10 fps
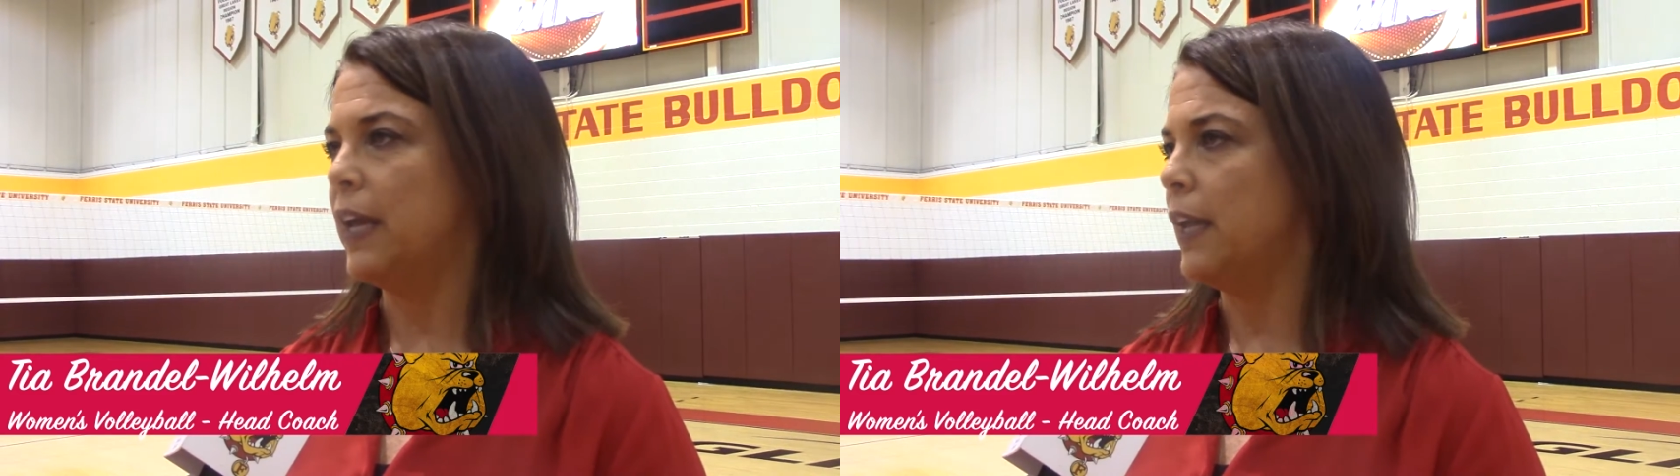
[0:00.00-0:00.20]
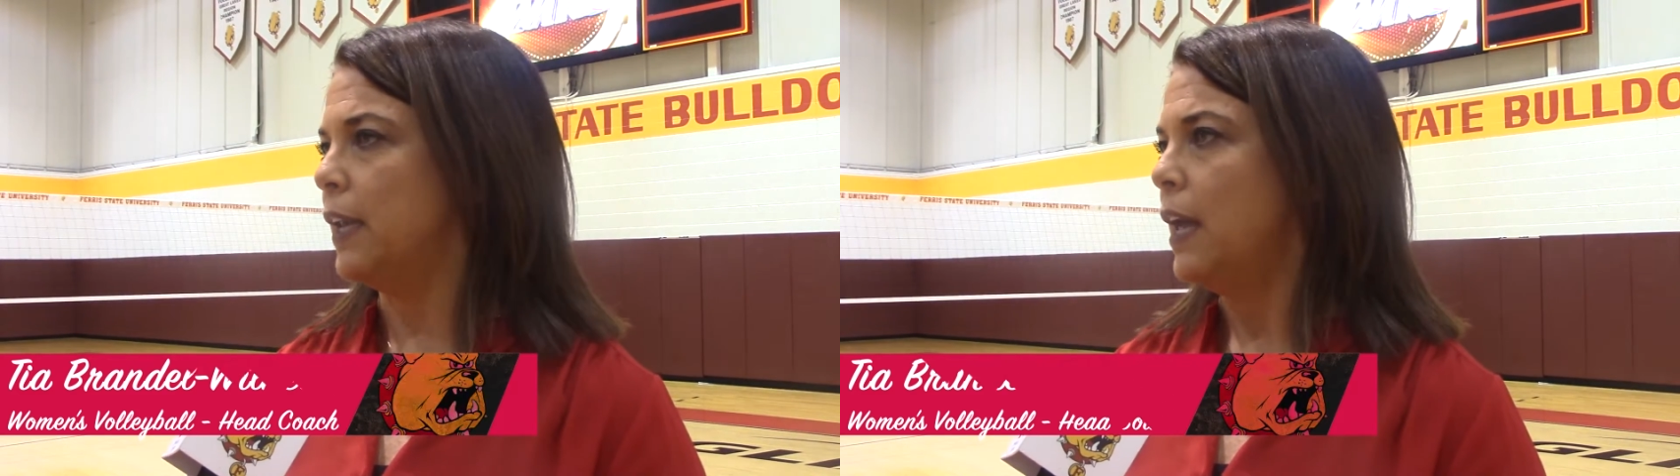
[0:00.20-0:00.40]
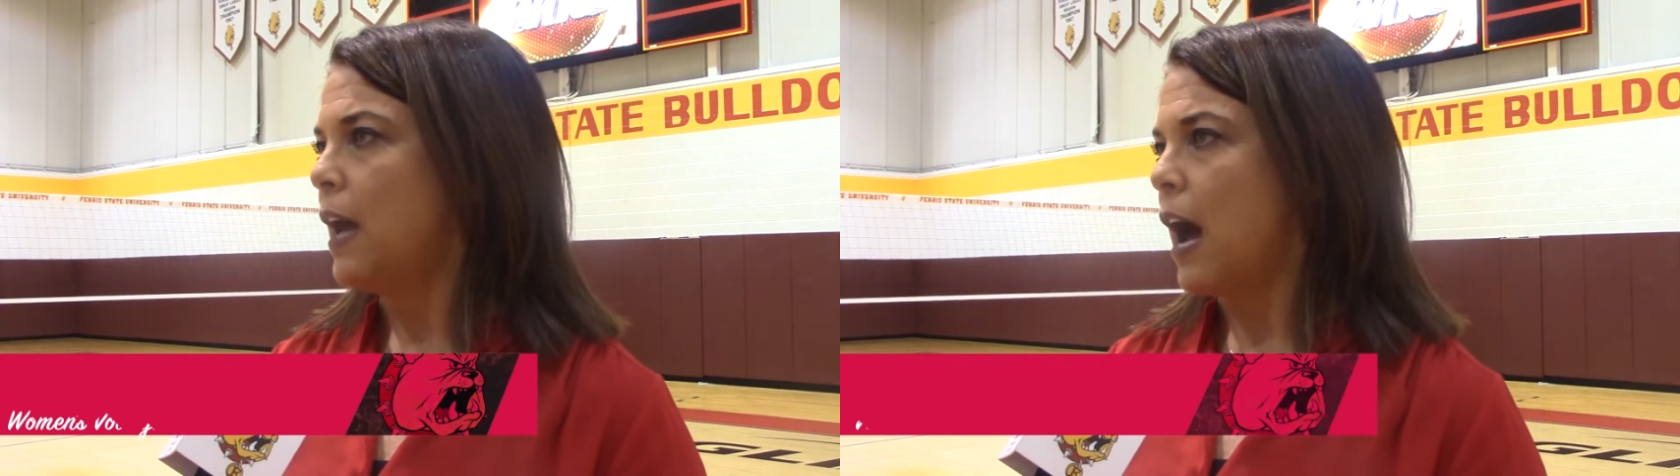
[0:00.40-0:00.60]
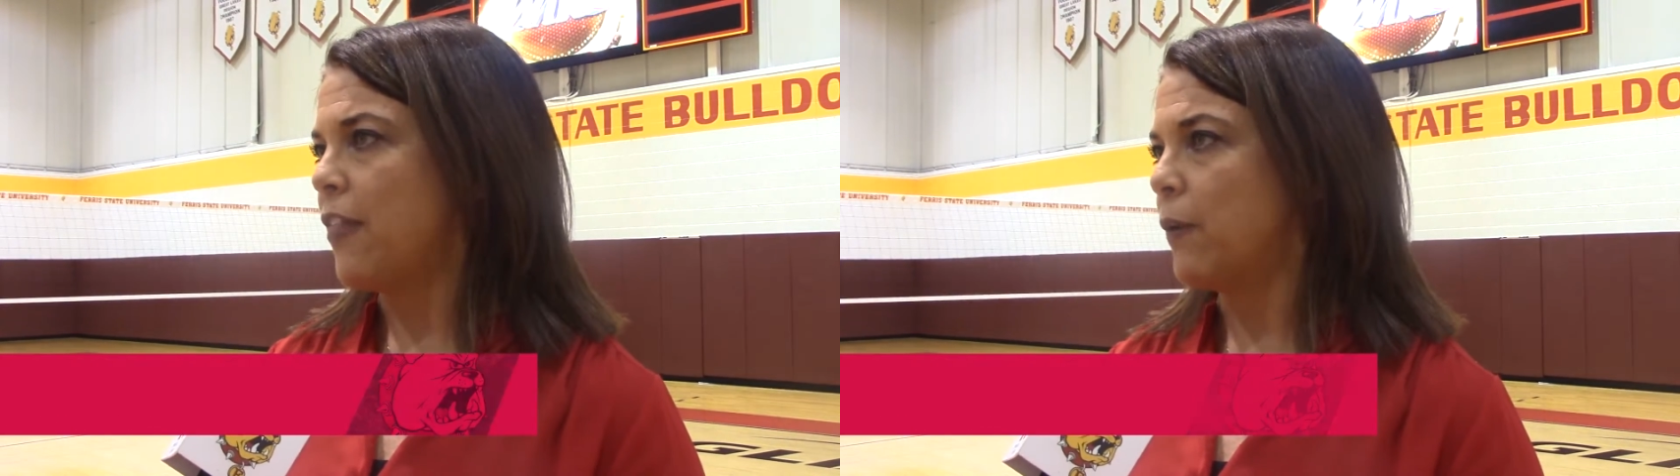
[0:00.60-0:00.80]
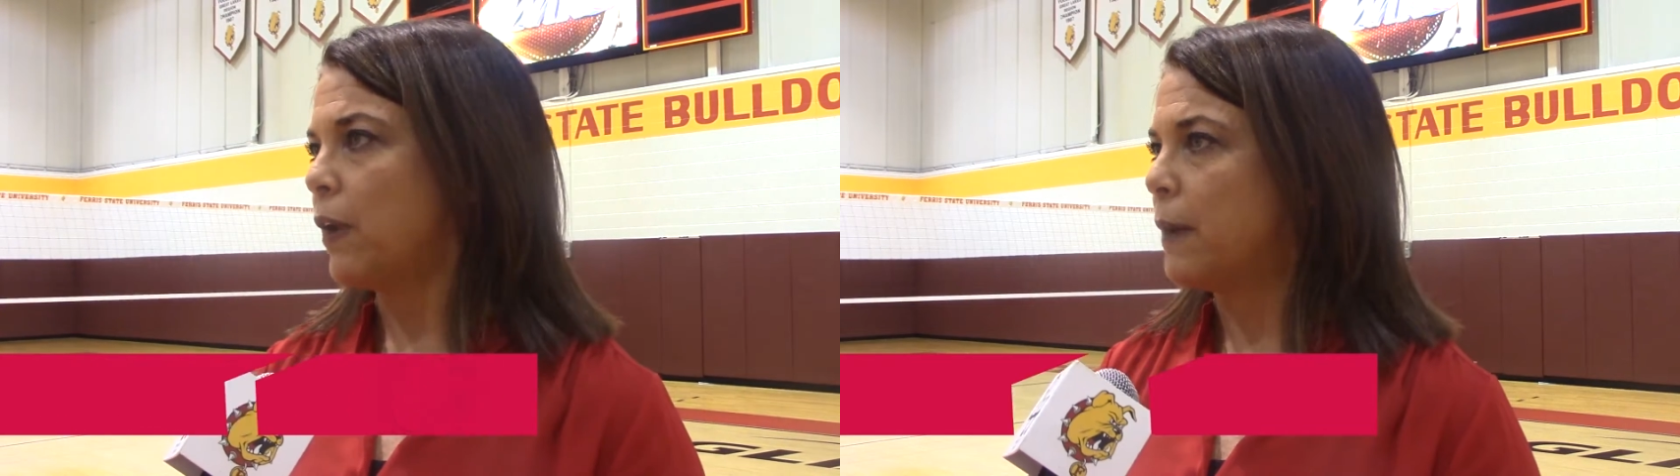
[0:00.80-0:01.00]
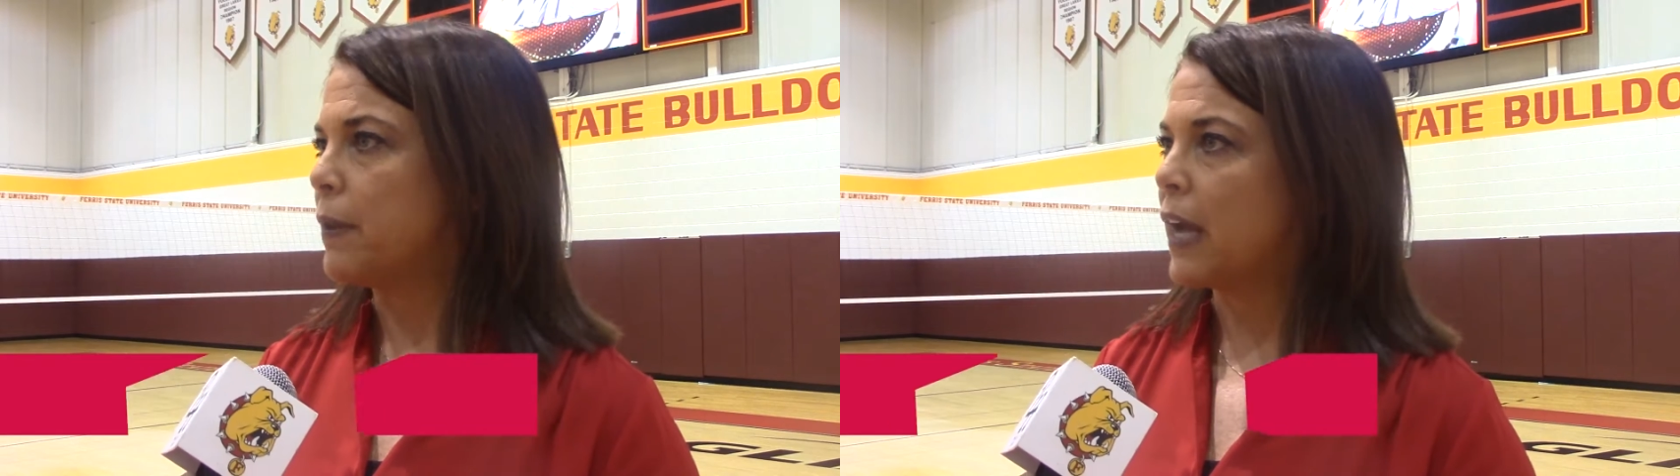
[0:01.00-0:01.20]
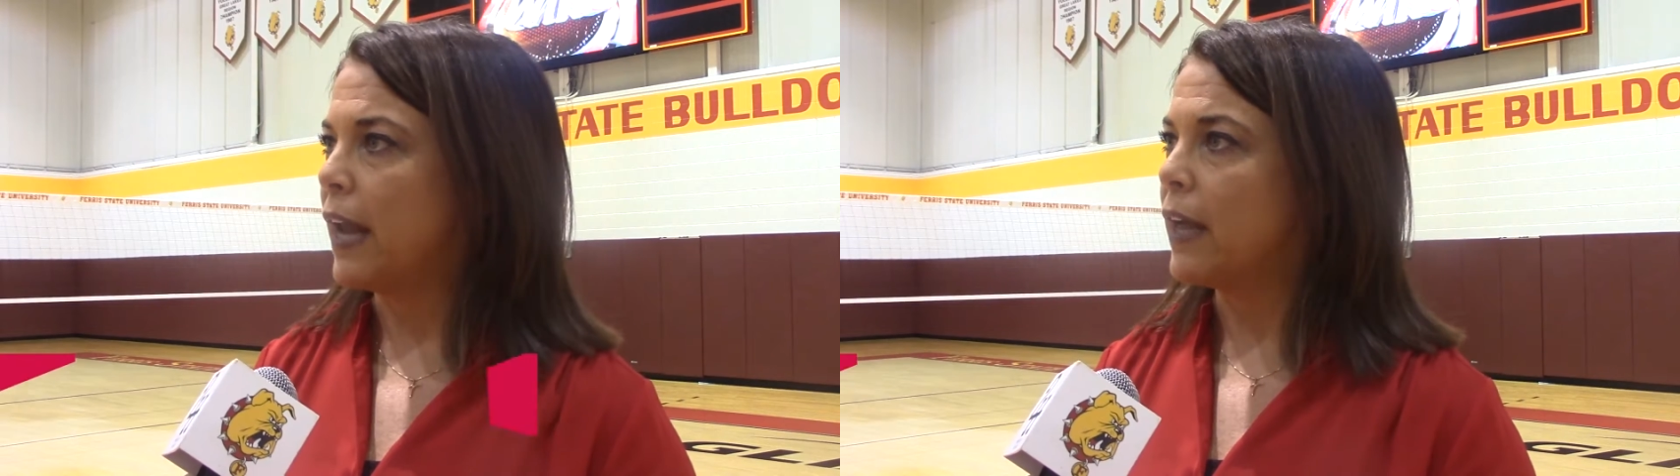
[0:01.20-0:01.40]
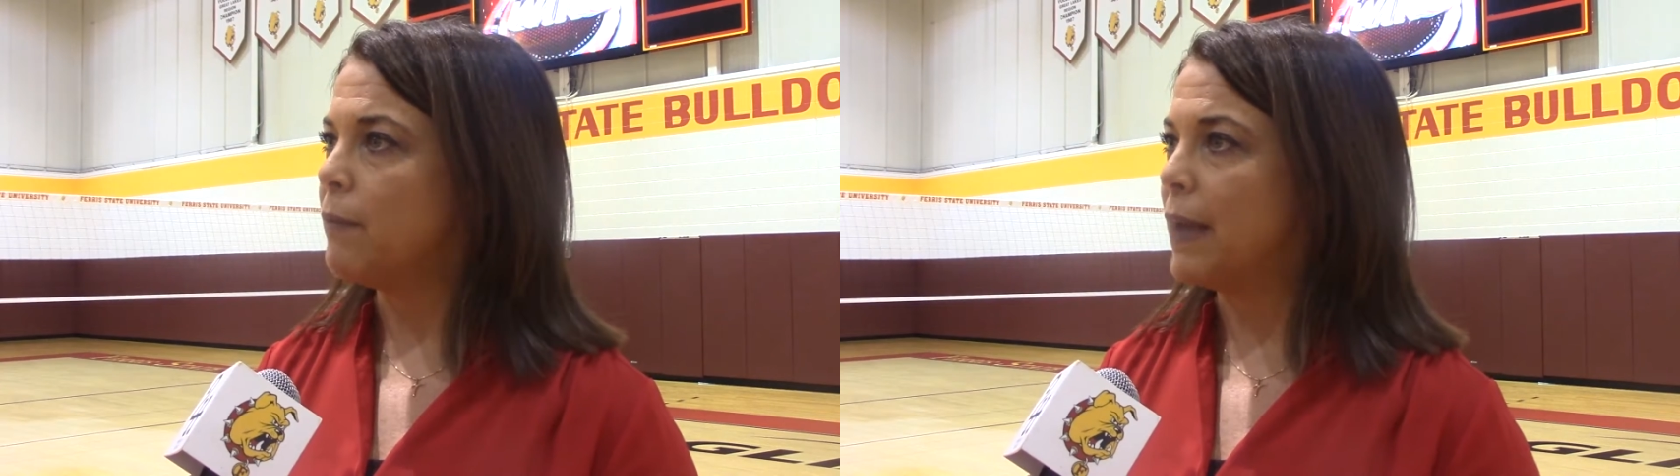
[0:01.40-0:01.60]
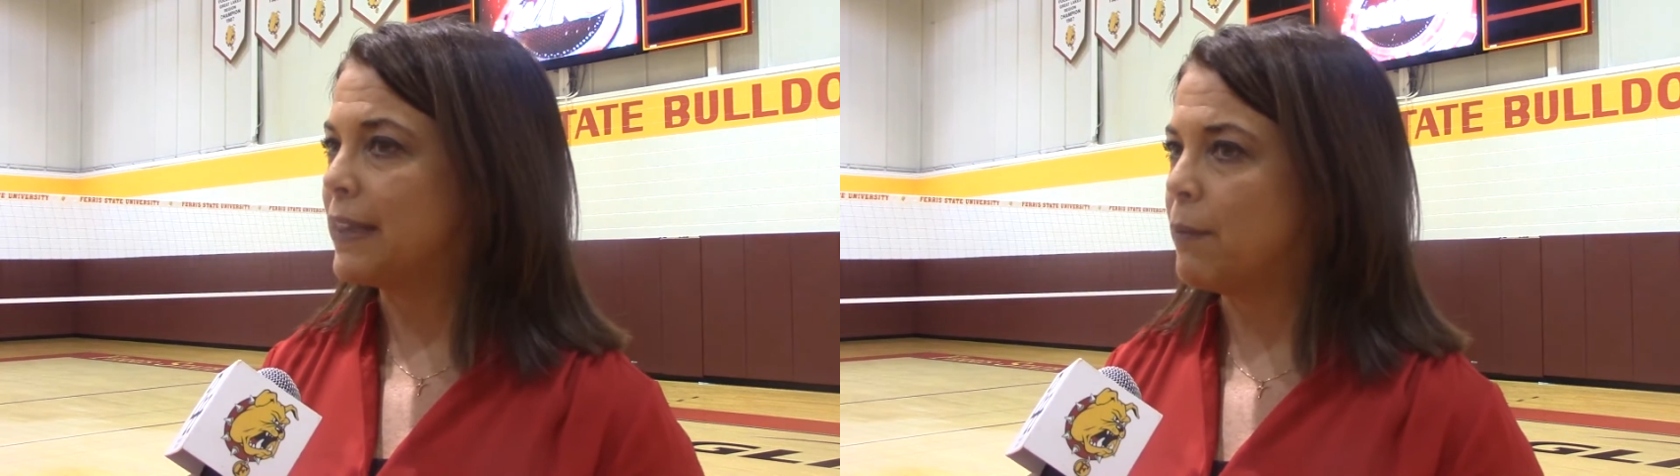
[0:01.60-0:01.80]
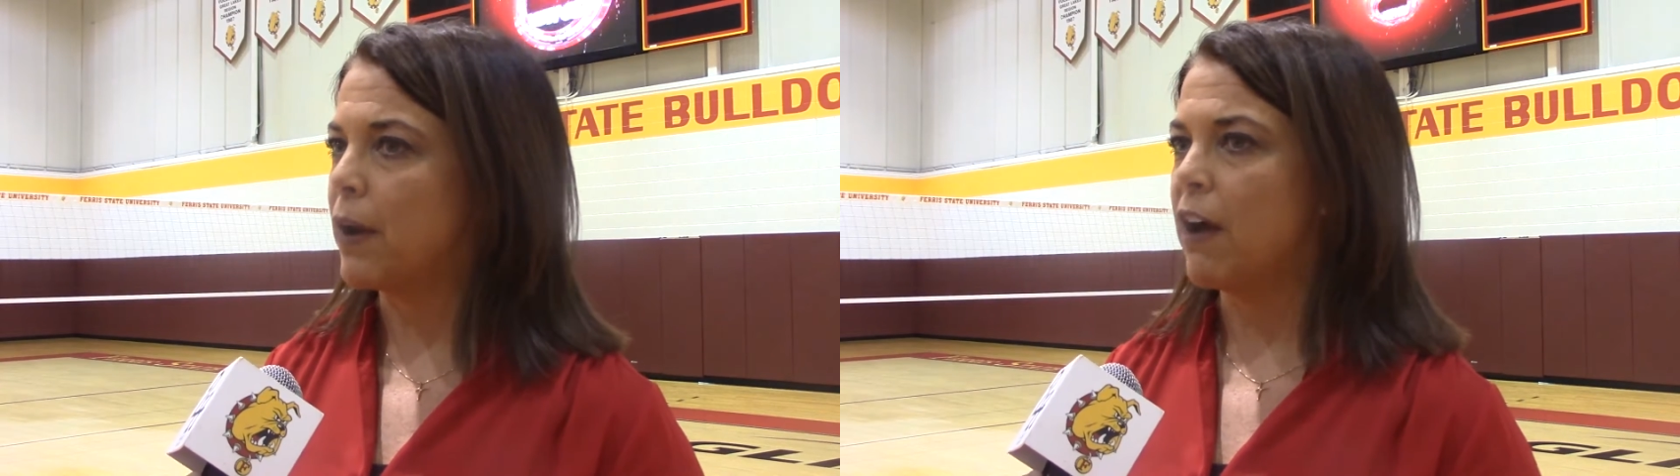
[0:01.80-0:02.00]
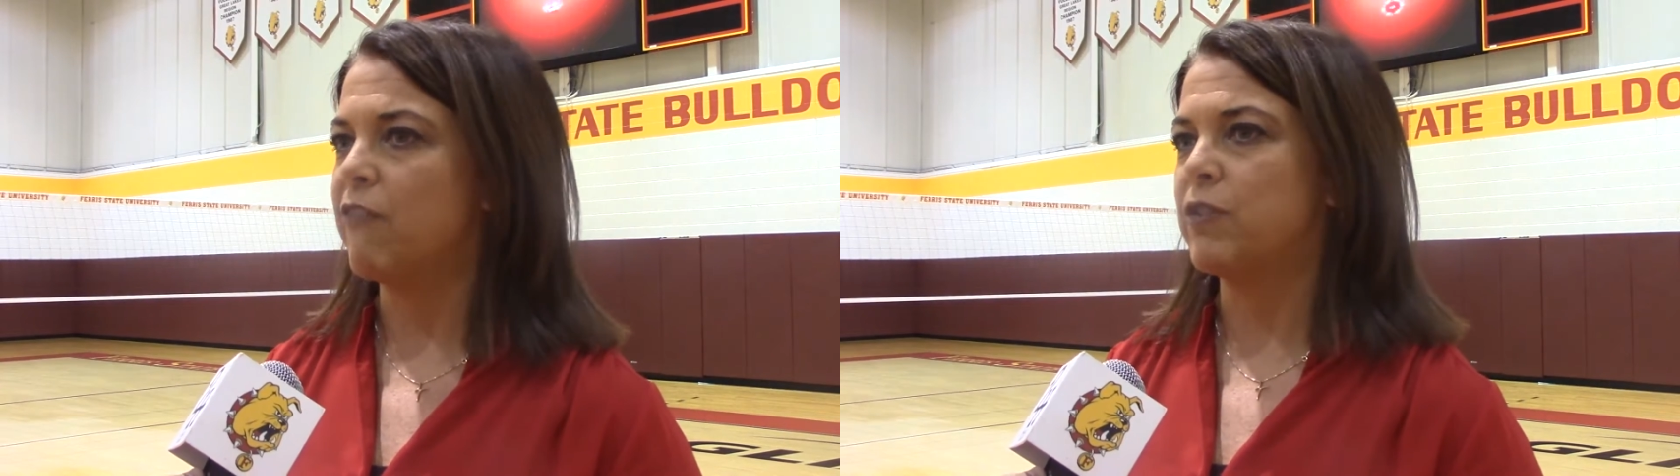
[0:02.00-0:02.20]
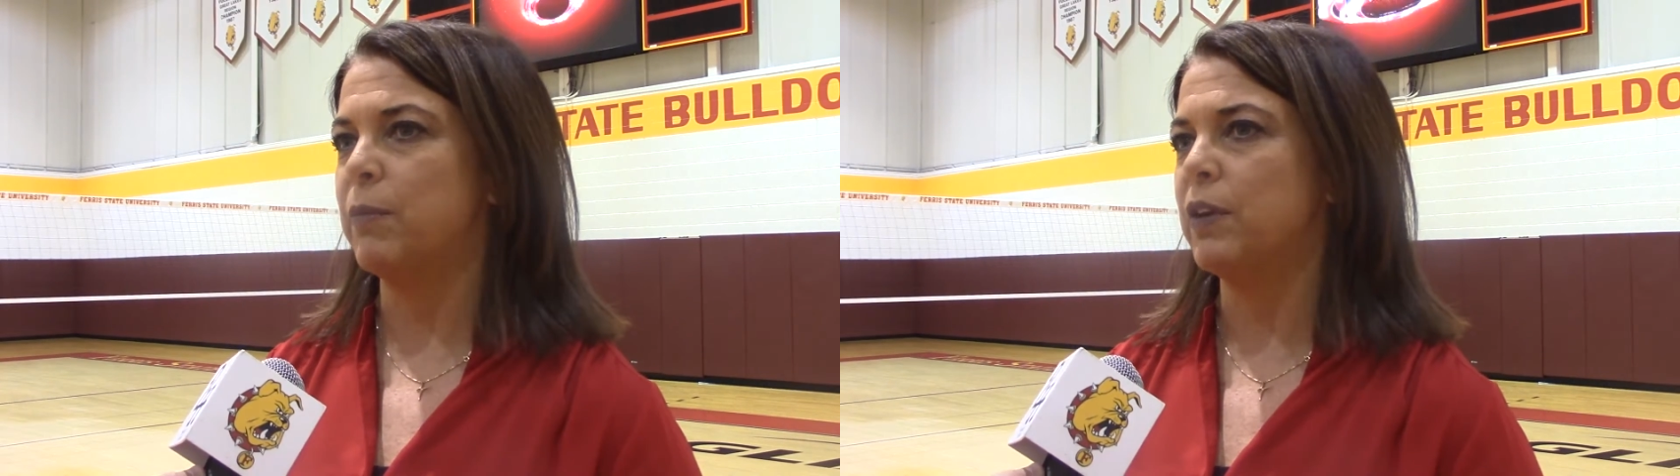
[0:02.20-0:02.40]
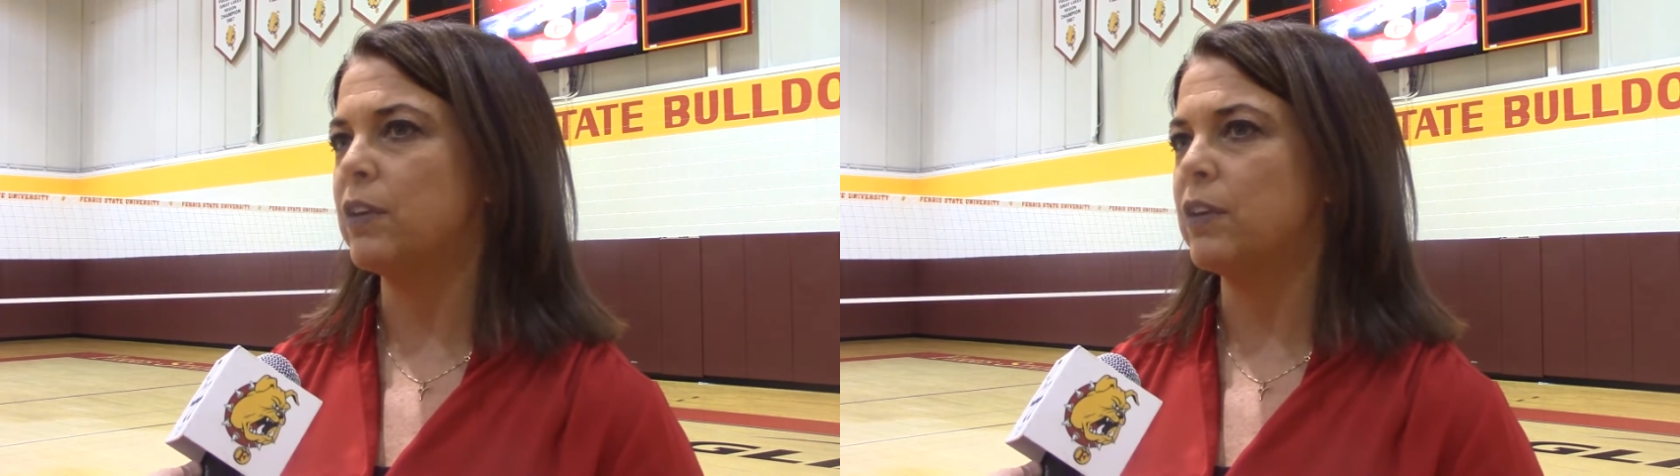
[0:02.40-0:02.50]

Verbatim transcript: and I thought we were able to kind of make them uncomfortable